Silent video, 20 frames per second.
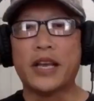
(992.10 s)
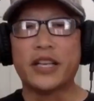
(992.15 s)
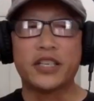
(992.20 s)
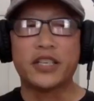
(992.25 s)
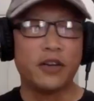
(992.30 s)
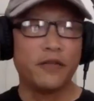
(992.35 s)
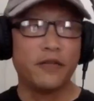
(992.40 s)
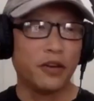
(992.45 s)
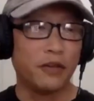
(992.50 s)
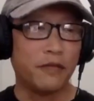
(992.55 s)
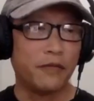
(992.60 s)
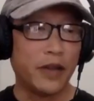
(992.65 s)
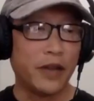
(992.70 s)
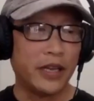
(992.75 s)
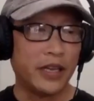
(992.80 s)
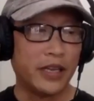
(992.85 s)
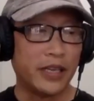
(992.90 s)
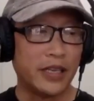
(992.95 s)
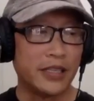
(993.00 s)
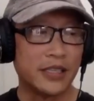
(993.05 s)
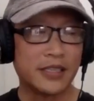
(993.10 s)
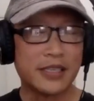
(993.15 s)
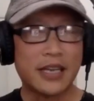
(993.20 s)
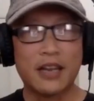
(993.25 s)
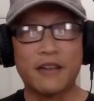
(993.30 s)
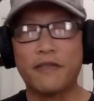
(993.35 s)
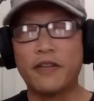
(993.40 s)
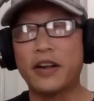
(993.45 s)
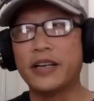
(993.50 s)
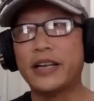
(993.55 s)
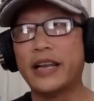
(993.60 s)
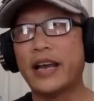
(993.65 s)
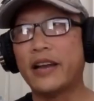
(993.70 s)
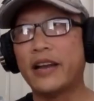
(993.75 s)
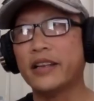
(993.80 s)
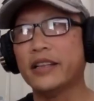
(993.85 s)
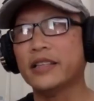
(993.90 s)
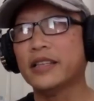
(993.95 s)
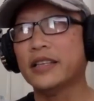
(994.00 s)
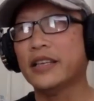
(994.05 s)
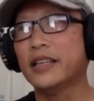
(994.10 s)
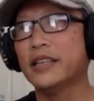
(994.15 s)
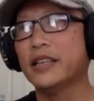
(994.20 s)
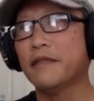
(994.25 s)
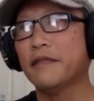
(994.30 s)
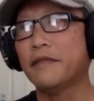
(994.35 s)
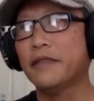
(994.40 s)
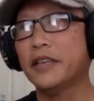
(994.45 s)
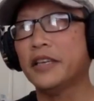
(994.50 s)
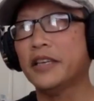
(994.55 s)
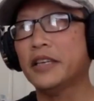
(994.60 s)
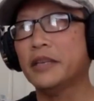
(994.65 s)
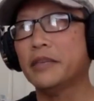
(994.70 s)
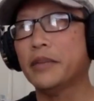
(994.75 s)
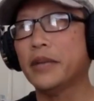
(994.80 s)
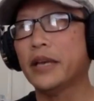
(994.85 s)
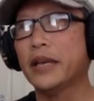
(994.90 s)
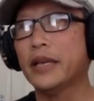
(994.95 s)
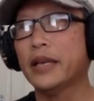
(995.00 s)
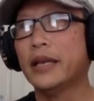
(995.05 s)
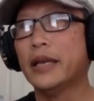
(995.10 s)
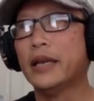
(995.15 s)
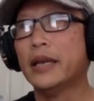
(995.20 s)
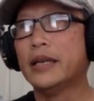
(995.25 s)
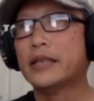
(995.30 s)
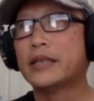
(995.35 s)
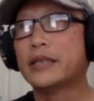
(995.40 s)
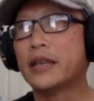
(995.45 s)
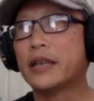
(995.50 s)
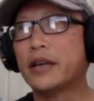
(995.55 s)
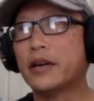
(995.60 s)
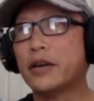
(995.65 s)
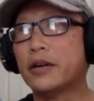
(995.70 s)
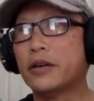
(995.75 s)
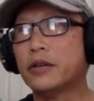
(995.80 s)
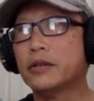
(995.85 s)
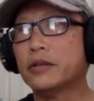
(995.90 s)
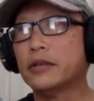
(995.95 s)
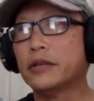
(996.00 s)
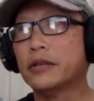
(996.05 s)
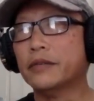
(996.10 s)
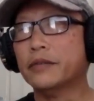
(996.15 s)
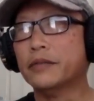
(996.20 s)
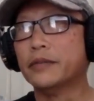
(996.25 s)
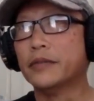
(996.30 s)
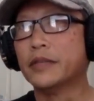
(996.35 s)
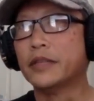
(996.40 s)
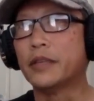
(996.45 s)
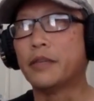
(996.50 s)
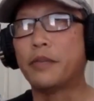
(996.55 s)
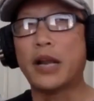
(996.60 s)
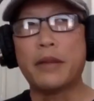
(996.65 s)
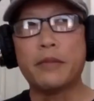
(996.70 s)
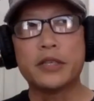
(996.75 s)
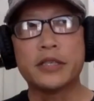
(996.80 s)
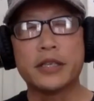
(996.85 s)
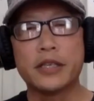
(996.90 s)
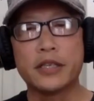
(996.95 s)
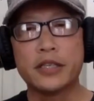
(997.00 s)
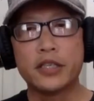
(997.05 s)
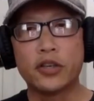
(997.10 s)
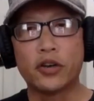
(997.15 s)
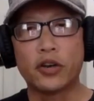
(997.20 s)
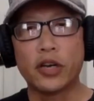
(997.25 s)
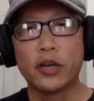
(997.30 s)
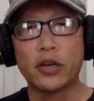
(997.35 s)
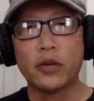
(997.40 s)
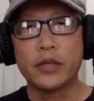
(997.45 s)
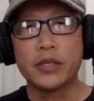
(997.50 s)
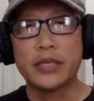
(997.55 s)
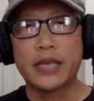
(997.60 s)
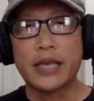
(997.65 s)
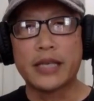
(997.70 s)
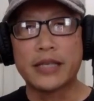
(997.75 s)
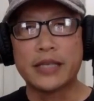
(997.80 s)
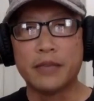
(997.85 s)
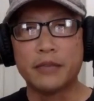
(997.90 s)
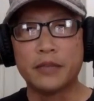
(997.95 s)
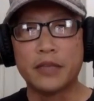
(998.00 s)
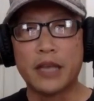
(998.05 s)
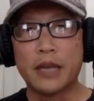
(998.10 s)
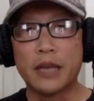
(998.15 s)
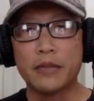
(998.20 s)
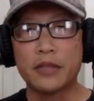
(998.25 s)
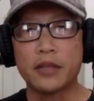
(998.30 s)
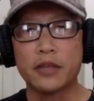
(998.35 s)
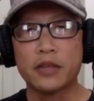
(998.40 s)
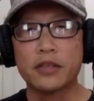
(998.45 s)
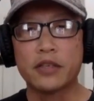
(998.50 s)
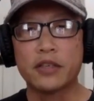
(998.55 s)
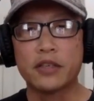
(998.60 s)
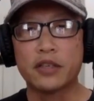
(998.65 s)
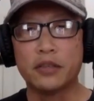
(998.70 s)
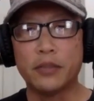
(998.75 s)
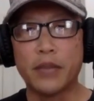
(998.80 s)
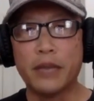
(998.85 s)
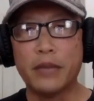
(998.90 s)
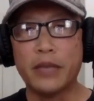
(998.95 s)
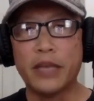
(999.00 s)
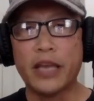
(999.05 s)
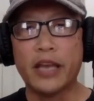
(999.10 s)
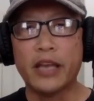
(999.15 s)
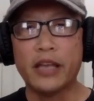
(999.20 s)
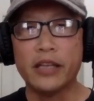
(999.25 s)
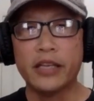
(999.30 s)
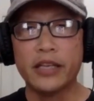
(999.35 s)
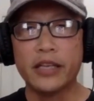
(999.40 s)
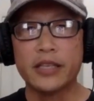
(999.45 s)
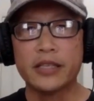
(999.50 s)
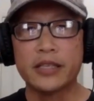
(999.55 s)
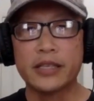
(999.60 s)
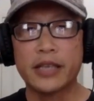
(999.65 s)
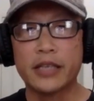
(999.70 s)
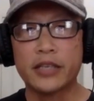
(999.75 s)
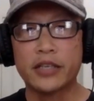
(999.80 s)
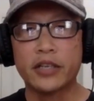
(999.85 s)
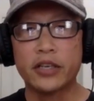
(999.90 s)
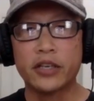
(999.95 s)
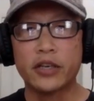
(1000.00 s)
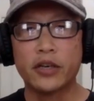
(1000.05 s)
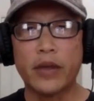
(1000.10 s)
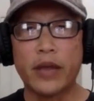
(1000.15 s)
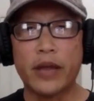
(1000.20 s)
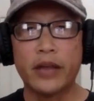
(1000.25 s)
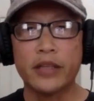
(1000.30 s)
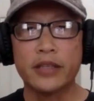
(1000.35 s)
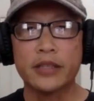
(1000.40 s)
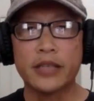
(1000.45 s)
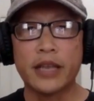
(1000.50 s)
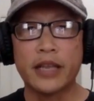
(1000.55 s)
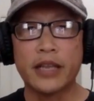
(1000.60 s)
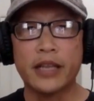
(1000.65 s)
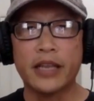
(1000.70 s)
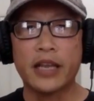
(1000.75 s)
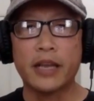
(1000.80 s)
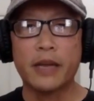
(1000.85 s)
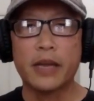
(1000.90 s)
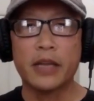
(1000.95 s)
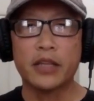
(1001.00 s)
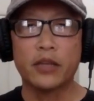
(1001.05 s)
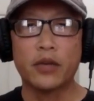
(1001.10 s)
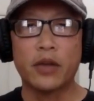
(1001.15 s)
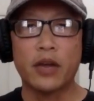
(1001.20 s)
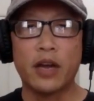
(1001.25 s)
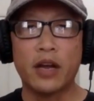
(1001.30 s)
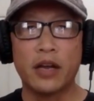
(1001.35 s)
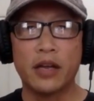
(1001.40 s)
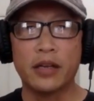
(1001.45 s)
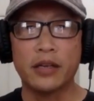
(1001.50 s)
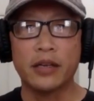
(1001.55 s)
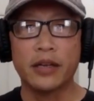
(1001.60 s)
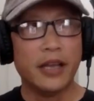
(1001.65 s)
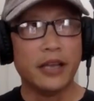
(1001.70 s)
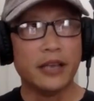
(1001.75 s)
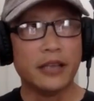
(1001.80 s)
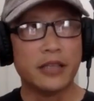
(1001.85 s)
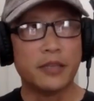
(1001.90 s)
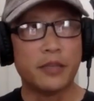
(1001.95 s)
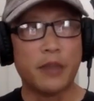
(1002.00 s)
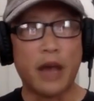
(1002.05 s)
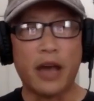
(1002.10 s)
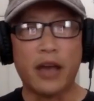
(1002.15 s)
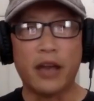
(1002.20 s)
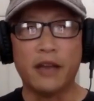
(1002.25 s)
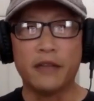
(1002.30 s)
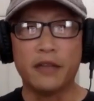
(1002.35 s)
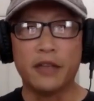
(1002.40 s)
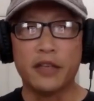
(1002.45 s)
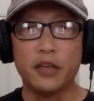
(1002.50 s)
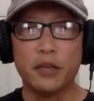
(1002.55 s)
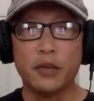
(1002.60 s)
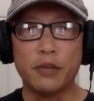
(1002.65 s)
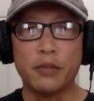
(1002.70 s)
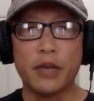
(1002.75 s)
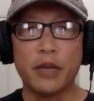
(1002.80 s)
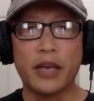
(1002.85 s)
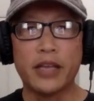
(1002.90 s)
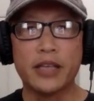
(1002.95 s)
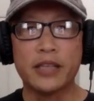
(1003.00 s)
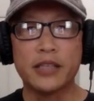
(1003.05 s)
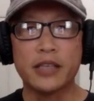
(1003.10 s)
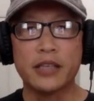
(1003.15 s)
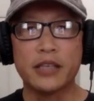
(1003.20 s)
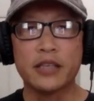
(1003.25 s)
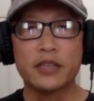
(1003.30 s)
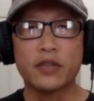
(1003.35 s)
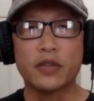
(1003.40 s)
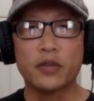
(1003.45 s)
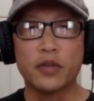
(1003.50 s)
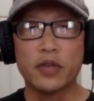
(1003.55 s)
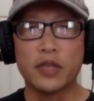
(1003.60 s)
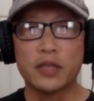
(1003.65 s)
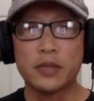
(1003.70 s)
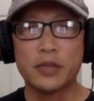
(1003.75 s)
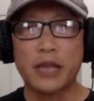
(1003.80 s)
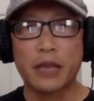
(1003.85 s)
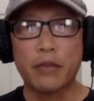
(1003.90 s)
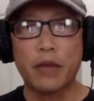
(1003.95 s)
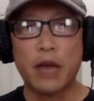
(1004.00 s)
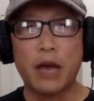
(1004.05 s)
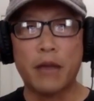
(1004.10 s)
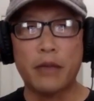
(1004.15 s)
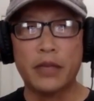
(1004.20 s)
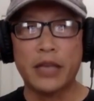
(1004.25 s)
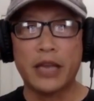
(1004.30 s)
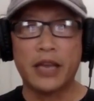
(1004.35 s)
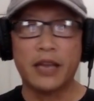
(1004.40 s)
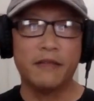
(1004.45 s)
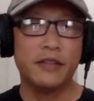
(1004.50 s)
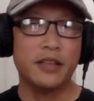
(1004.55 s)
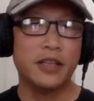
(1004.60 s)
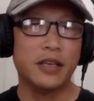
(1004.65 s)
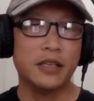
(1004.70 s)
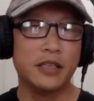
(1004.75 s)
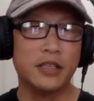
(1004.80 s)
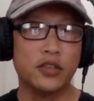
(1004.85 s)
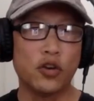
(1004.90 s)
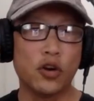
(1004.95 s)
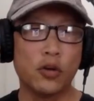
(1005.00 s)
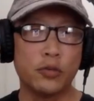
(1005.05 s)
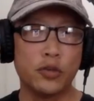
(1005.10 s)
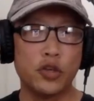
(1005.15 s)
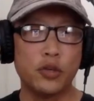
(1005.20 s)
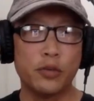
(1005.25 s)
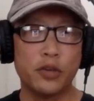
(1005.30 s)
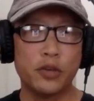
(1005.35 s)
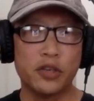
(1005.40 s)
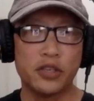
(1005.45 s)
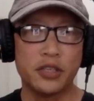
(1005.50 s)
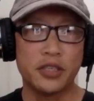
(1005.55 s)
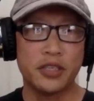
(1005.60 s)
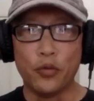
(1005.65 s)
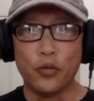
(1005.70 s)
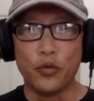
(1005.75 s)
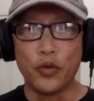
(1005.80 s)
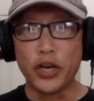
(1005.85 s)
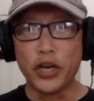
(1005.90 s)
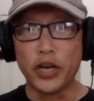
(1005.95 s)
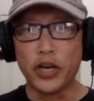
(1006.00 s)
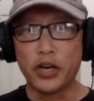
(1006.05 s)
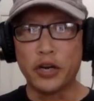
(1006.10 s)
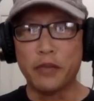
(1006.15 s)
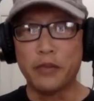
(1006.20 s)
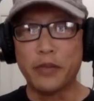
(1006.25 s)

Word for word: not sure if you'll find it because it's kind of far down in, in the feed. But so the premise of the story was that sometimes those little baby aliens get turned around inside and they come out the wrong spot of the human body. And so this one was like popping out of the stormtrooper's rear,